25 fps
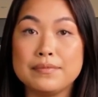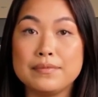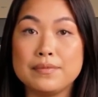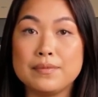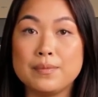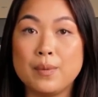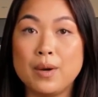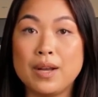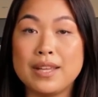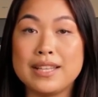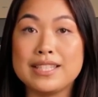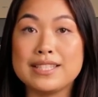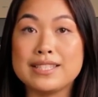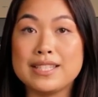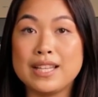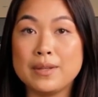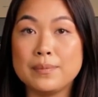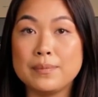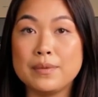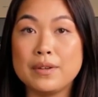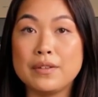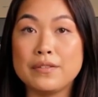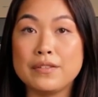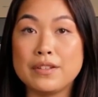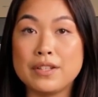One
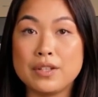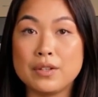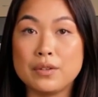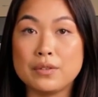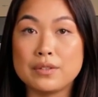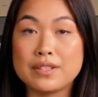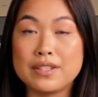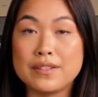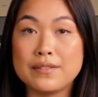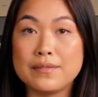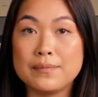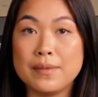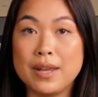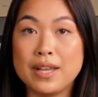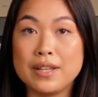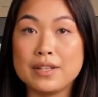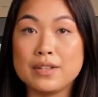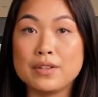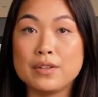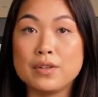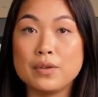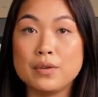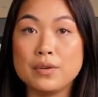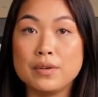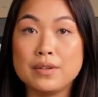example of the use of
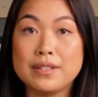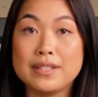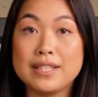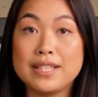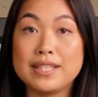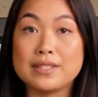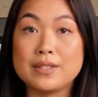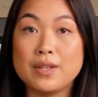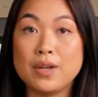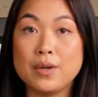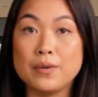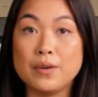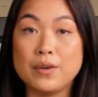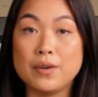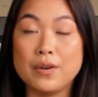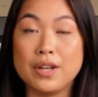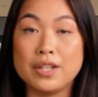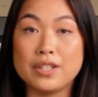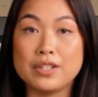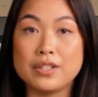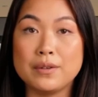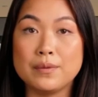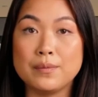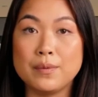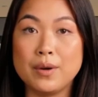money mules is
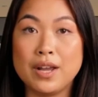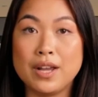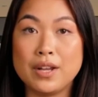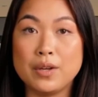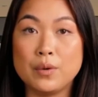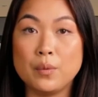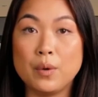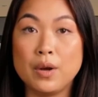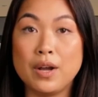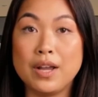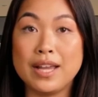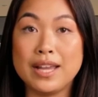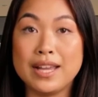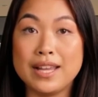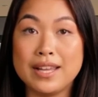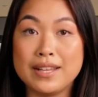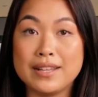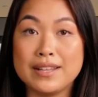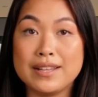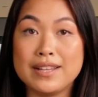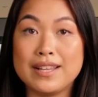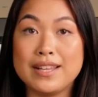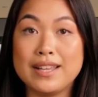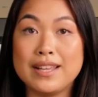Operation Wire,